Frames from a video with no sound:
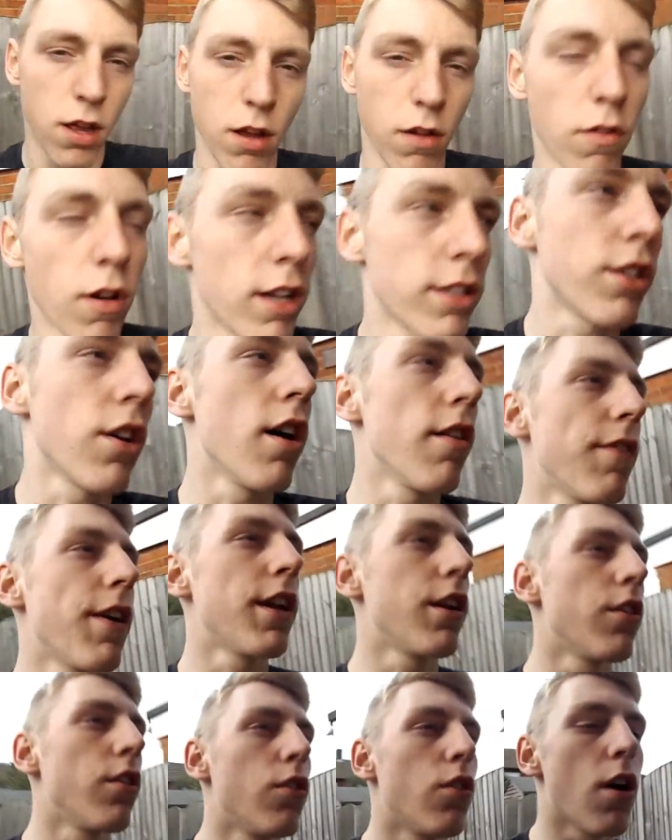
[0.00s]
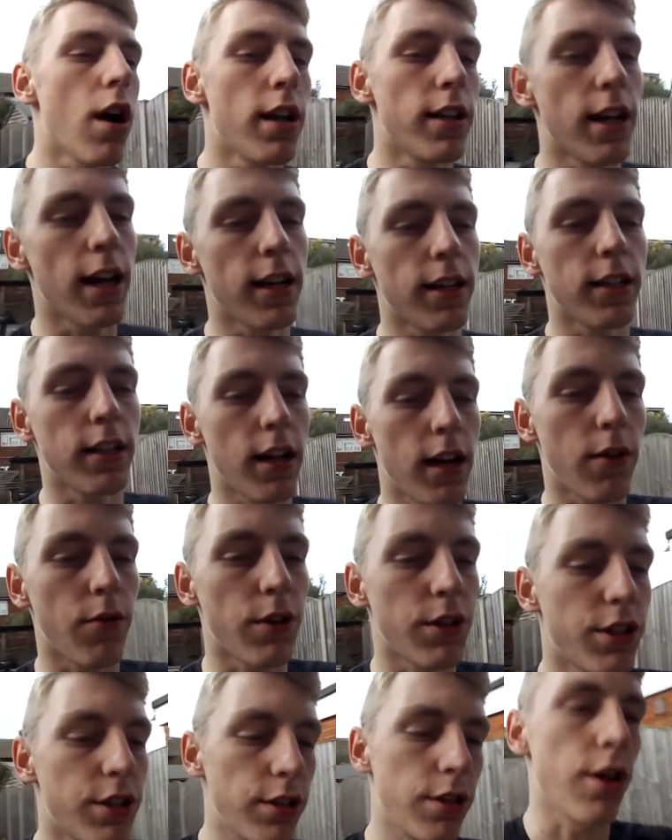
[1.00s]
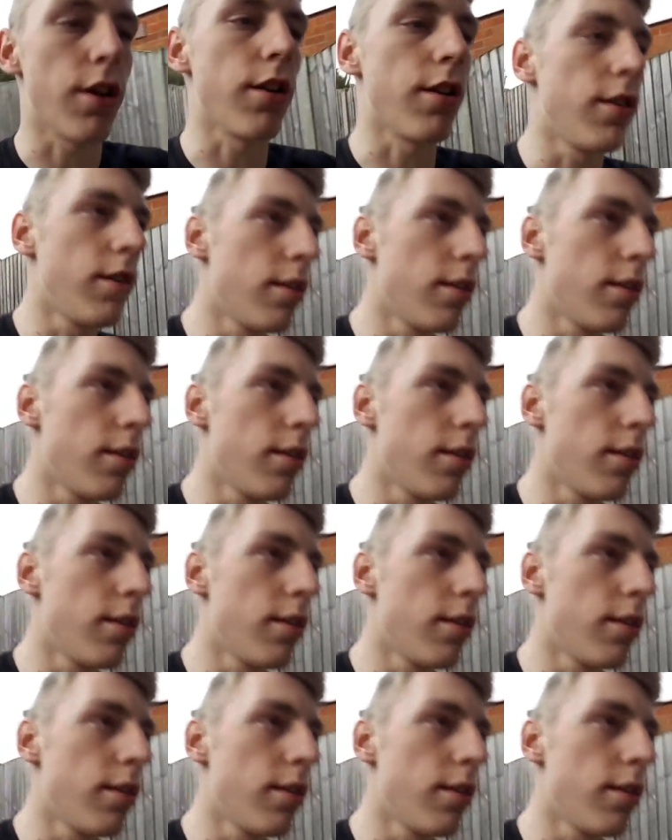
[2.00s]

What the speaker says: Right, so I've had an alright day today, which is good.